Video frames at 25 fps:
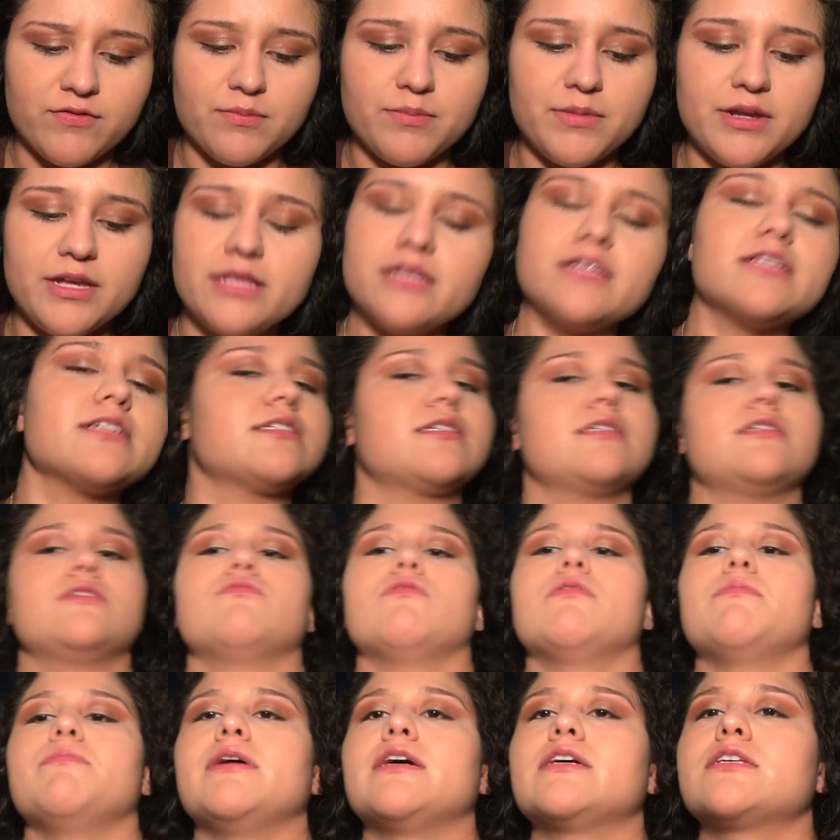For me, this is
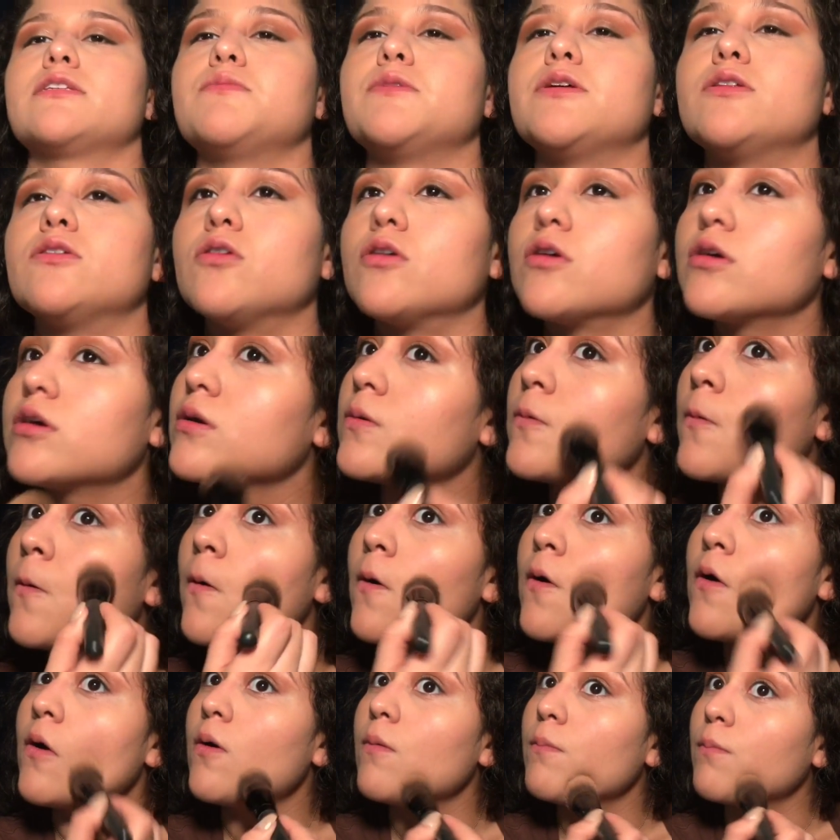what makes me look
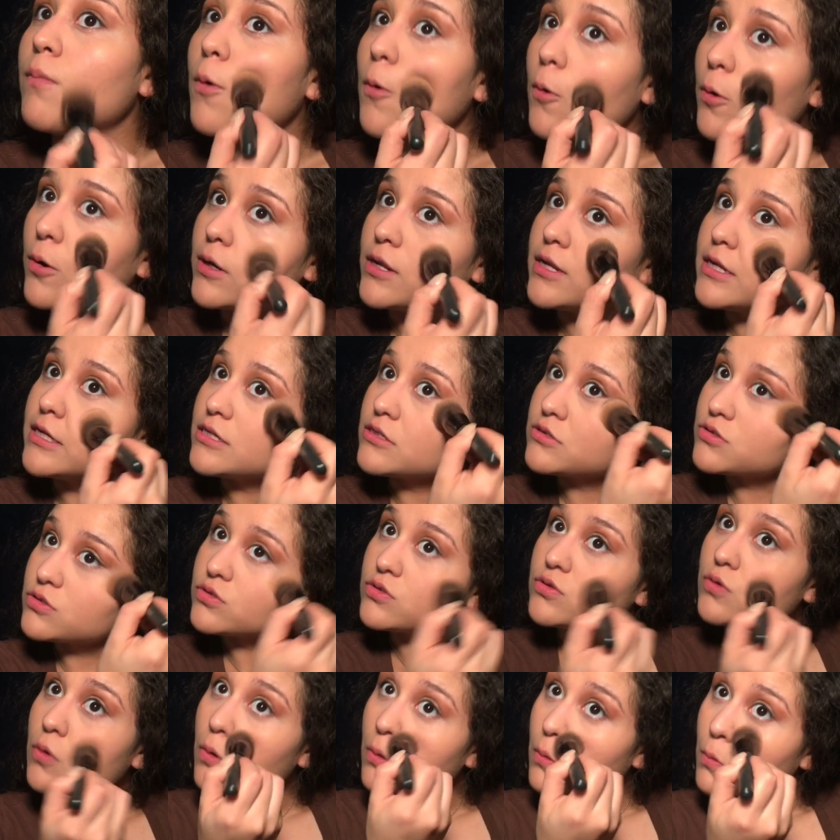
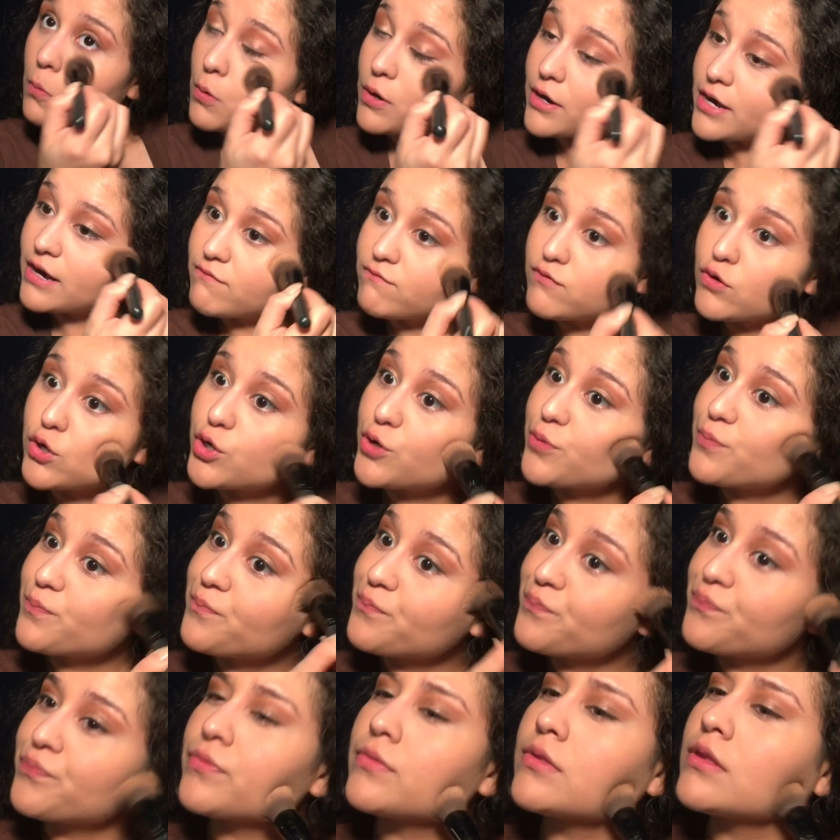poreless or whatever,
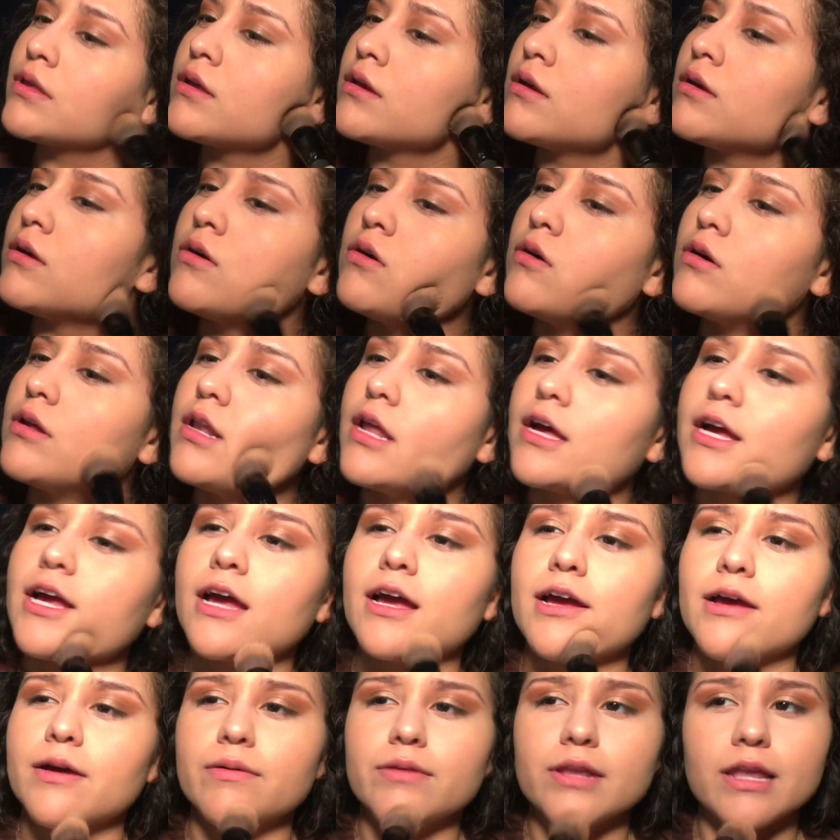like
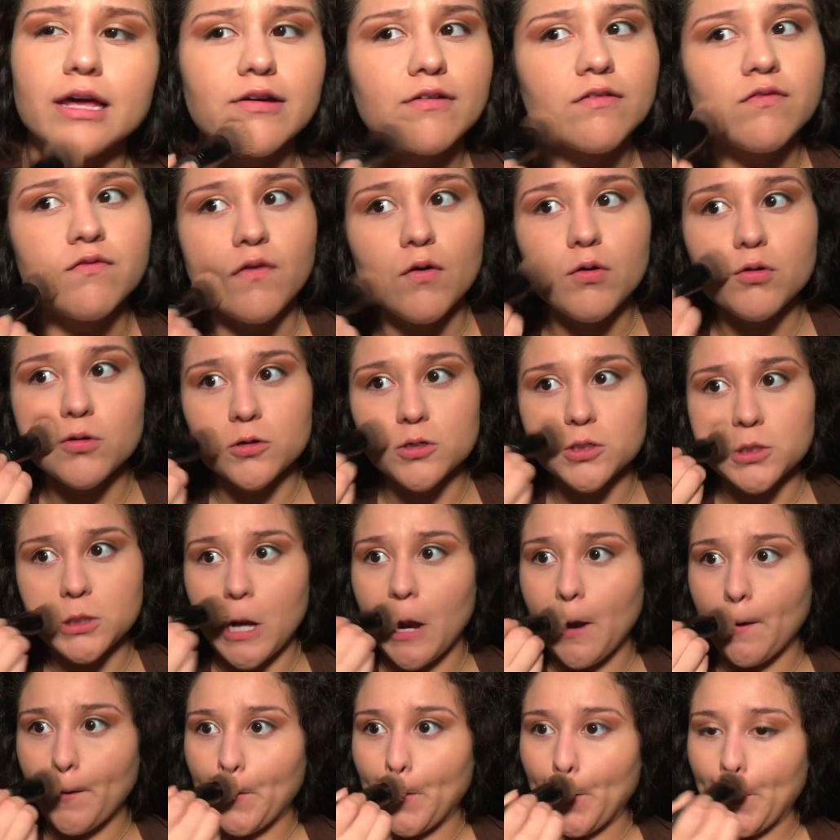I like
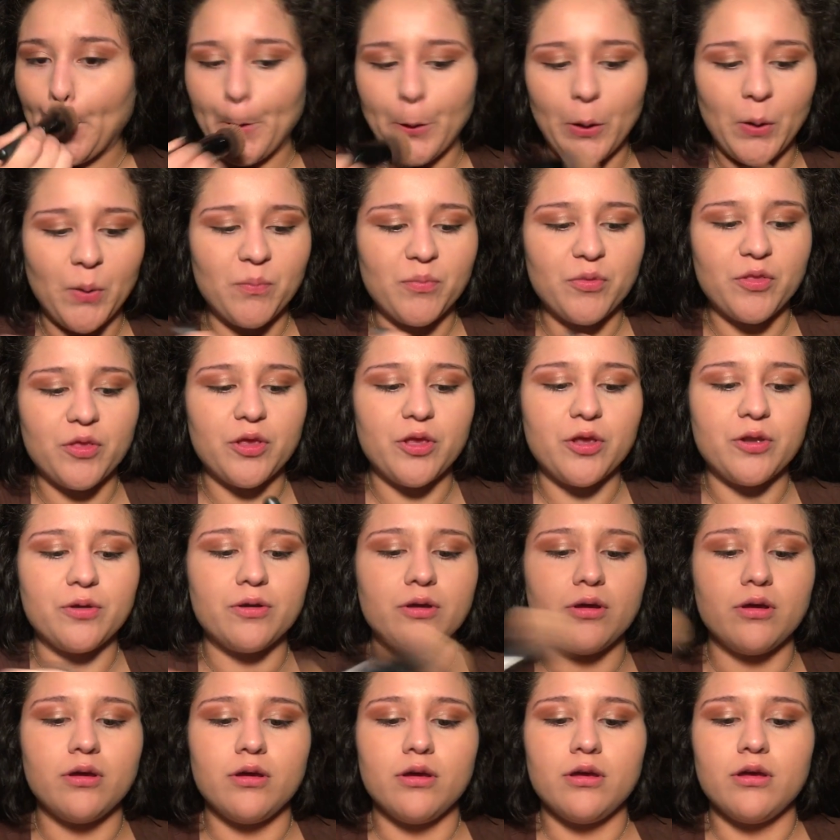photoshopped or something.
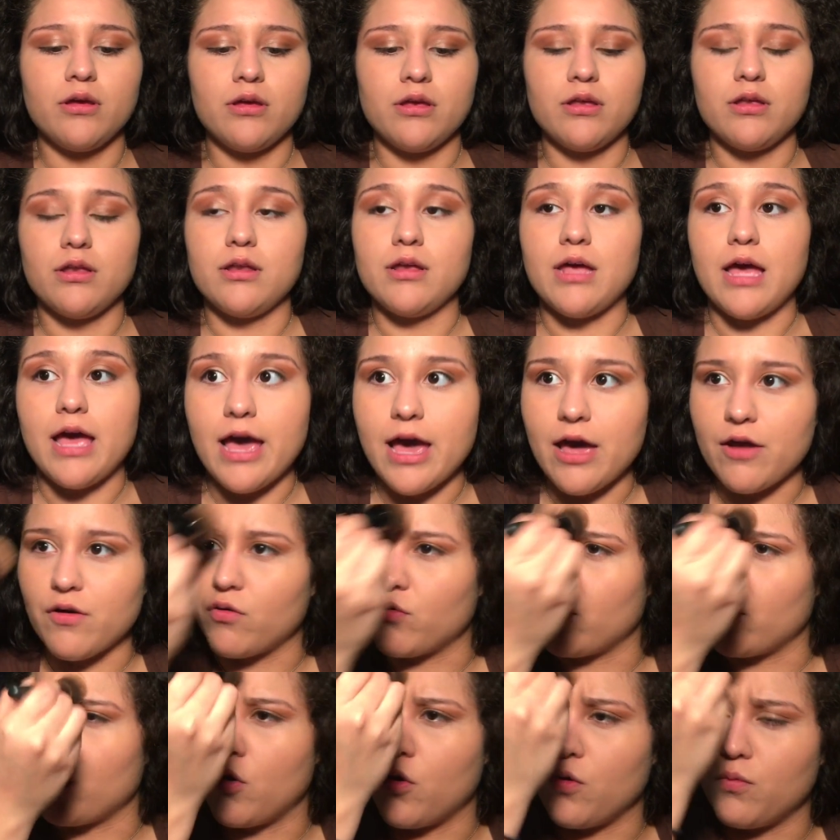I
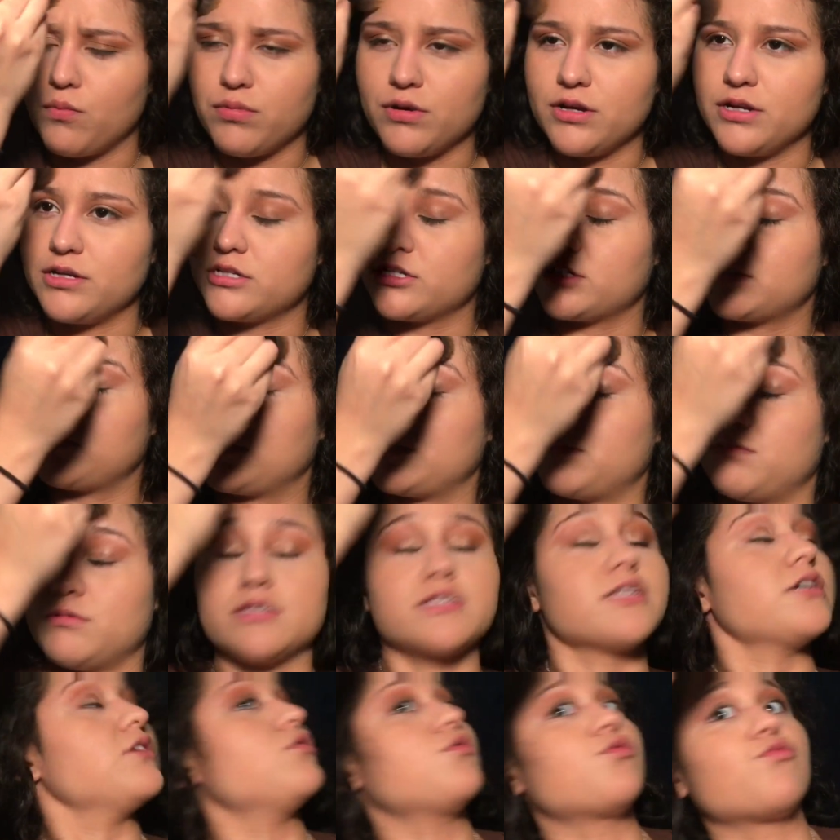don't know, but it just makes my
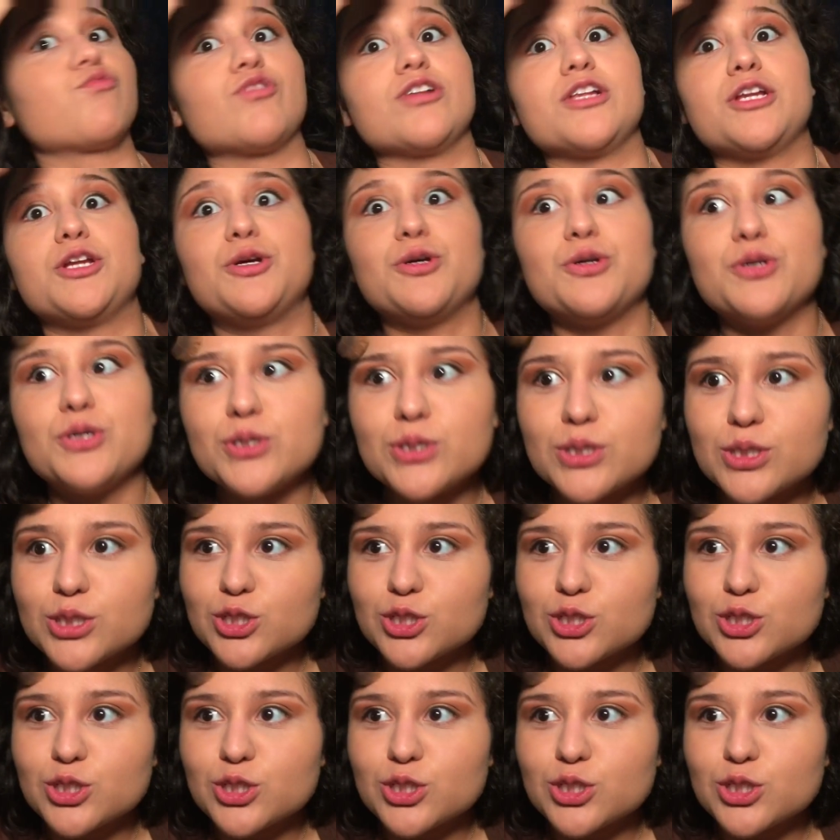skin look really good.